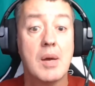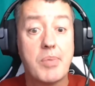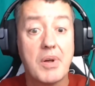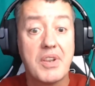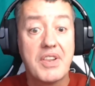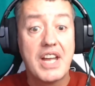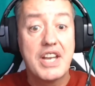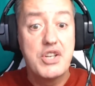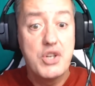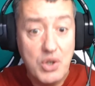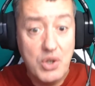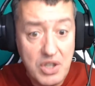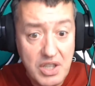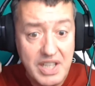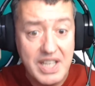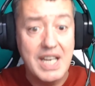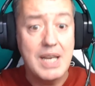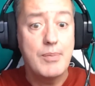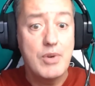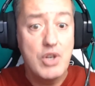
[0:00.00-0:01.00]
but then you can
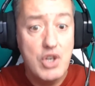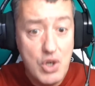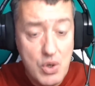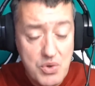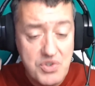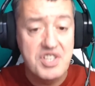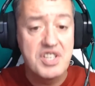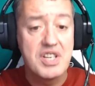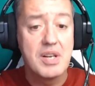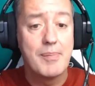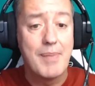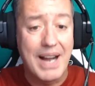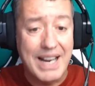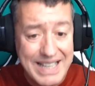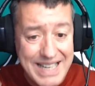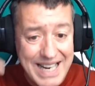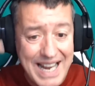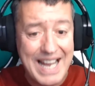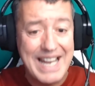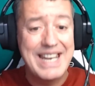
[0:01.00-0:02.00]
keep using them
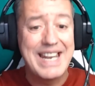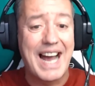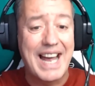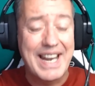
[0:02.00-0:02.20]
again